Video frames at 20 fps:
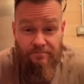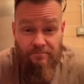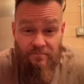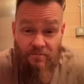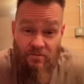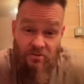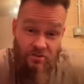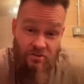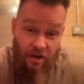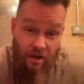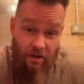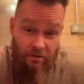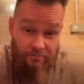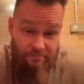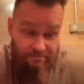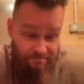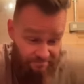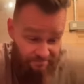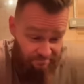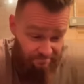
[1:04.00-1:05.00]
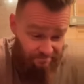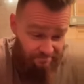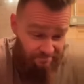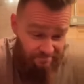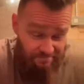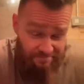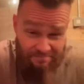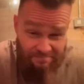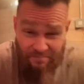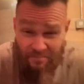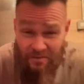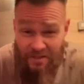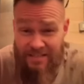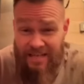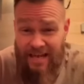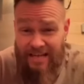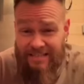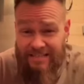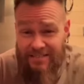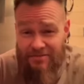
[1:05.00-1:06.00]
So,
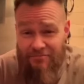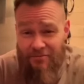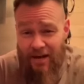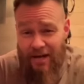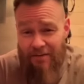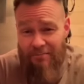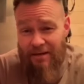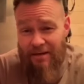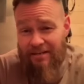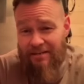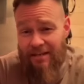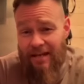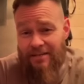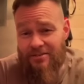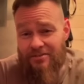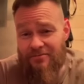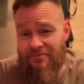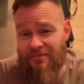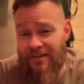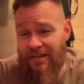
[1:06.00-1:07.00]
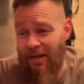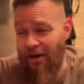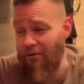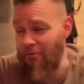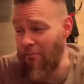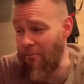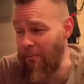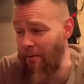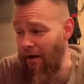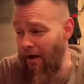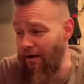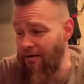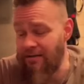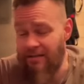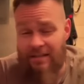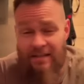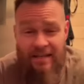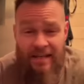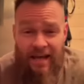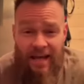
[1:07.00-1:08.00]
yes, it's a recommendation video, but
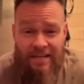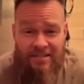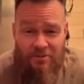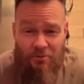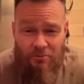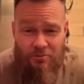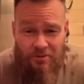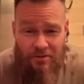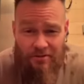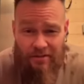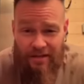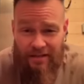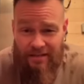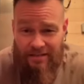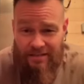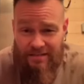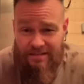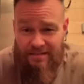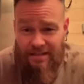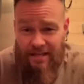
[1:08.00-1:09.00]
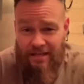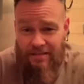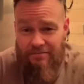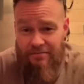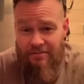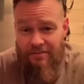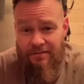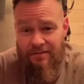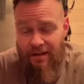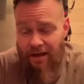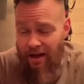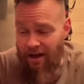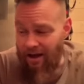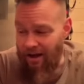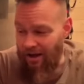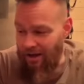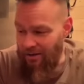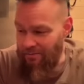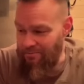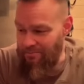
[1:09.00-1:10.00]
it's also a thank you to Steve. He's
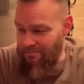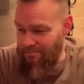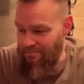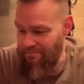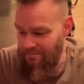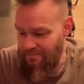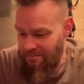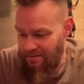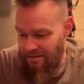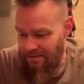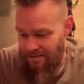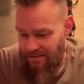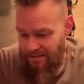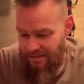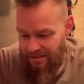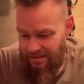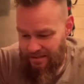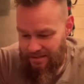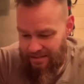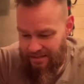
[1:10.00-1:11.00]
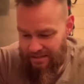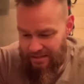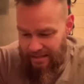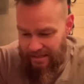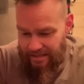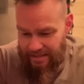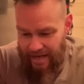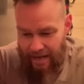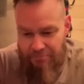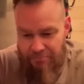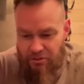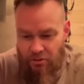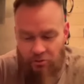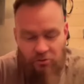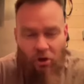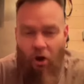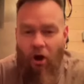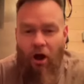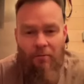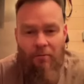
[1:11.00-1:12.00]
an absolute
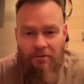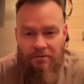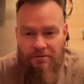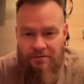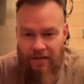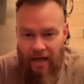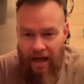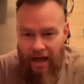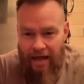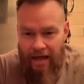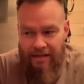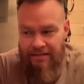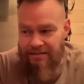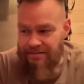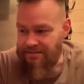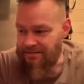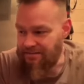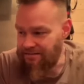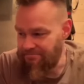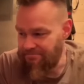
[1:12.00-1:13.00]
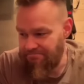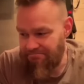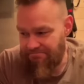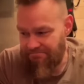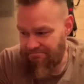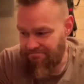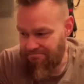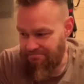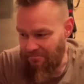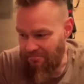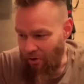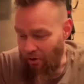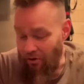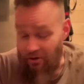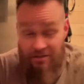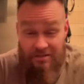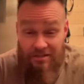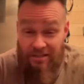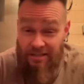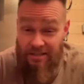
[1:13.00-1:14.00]
diamond, and
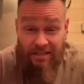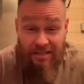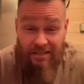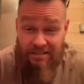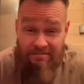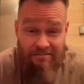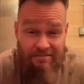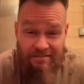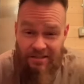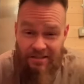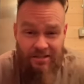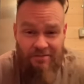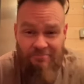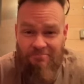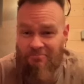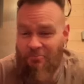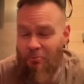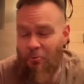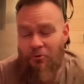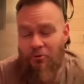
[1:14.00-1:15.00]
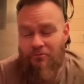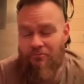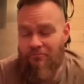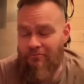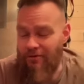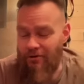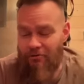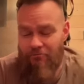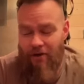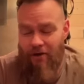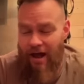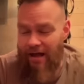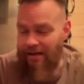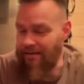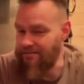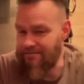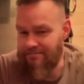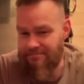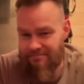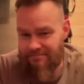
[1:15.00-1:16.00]
honestly, you wouldn't regret
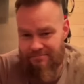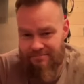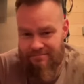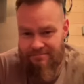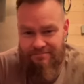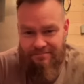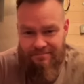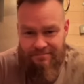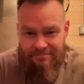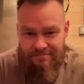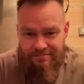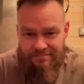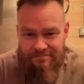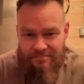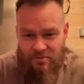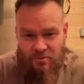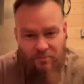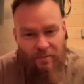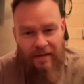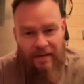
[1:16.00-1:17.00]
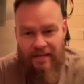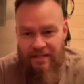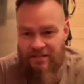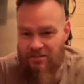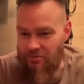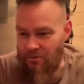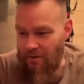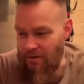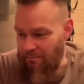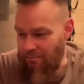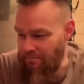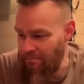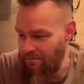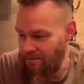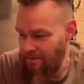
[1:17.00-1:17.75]
speaking to him,